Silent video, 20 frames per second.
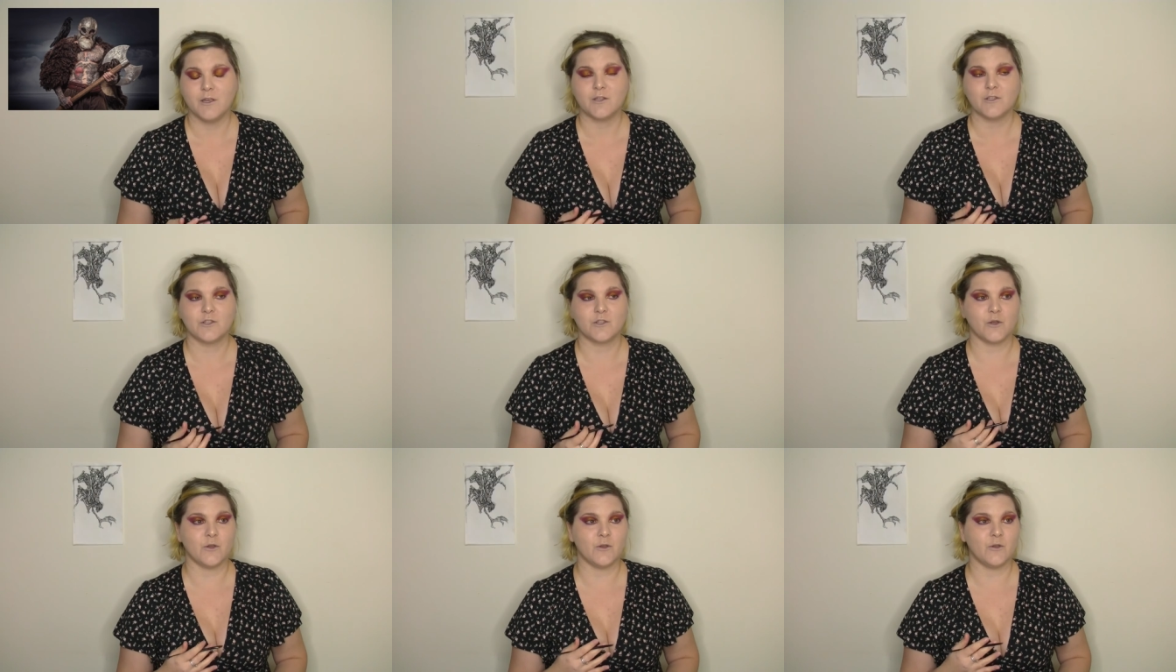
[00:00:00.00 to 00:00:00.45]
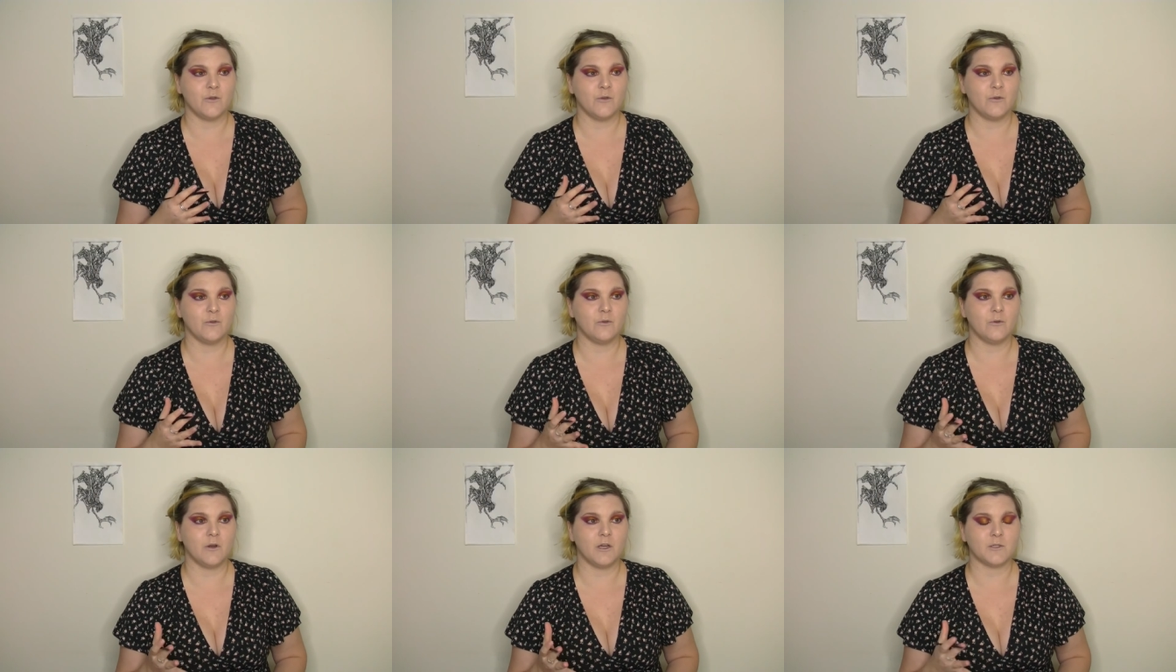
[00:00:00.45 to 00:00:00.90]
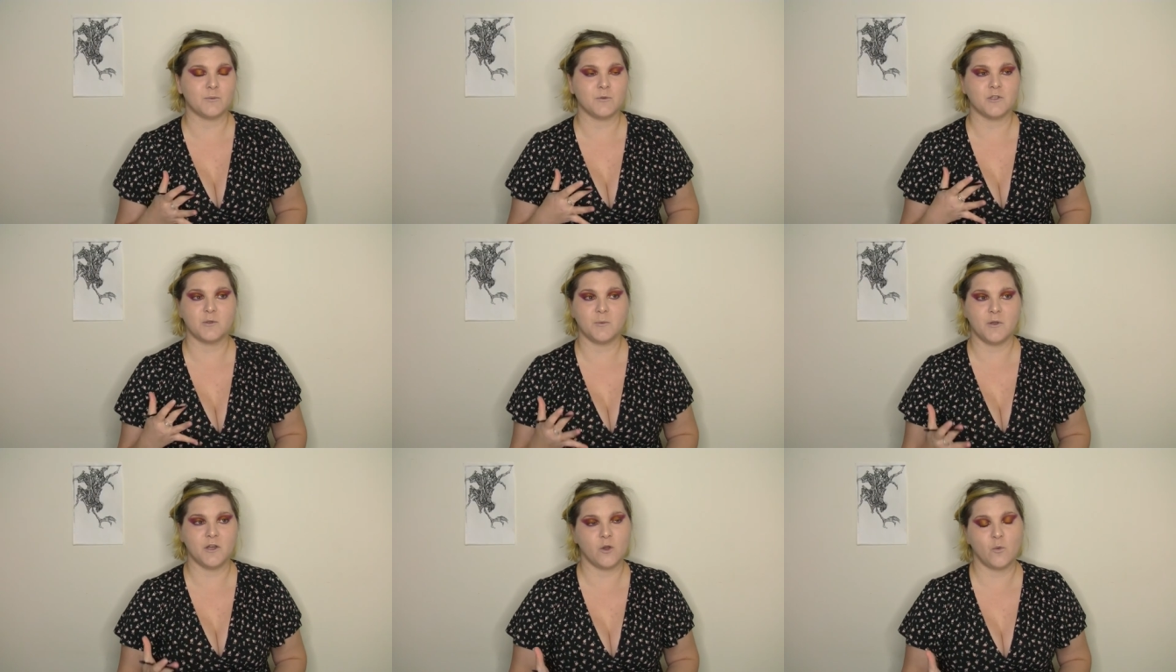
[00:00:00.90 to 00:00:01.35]
So I
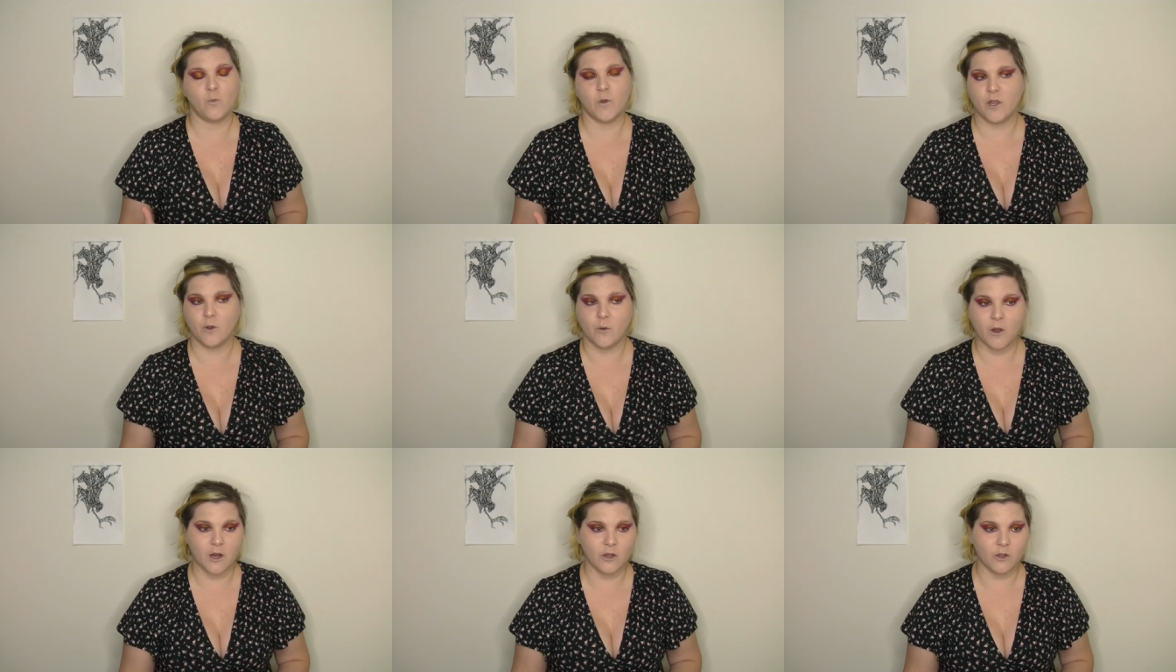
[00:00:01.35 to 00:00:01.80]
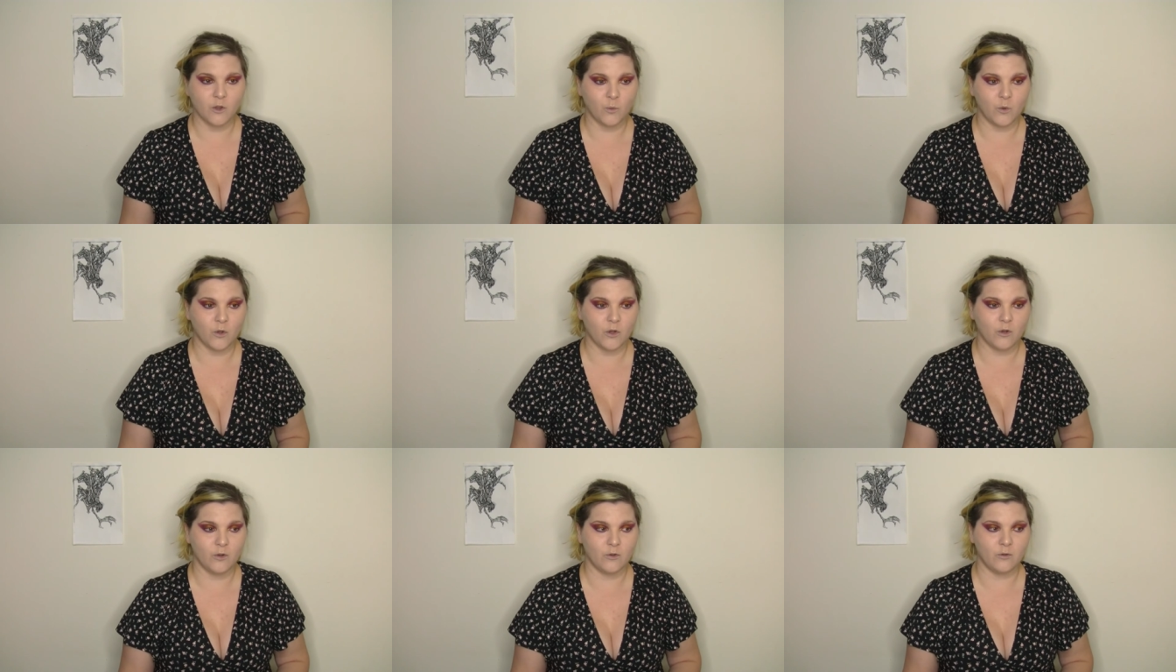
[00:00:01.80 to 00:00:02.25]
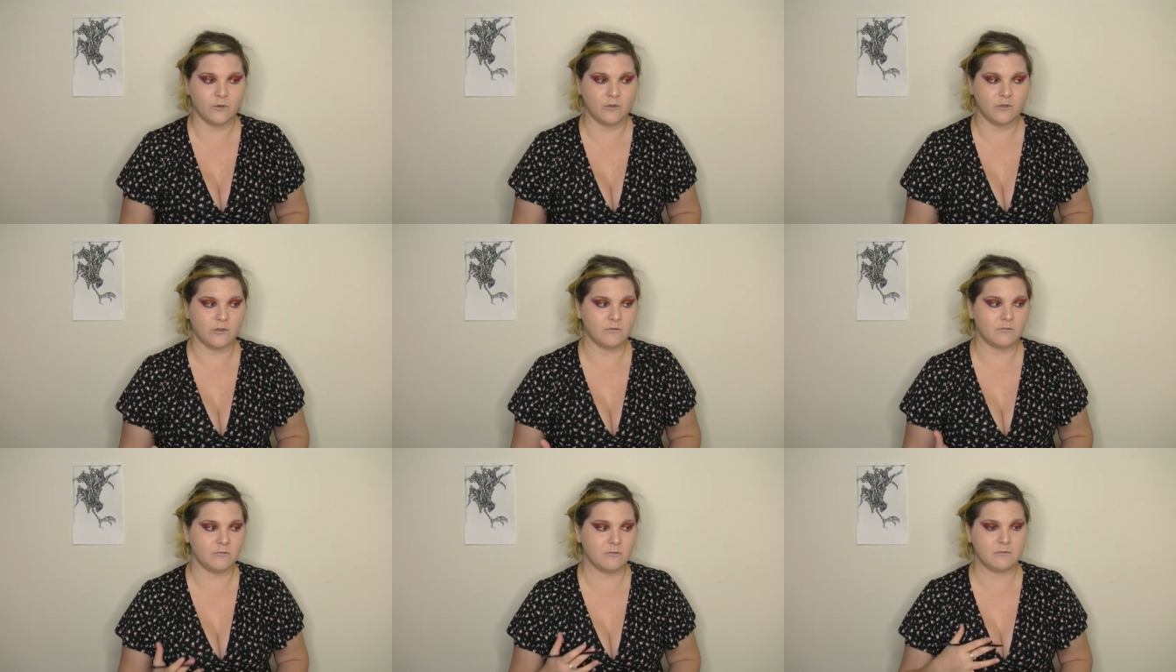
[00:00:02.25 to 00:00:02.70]
suppose depending on where you are in the world,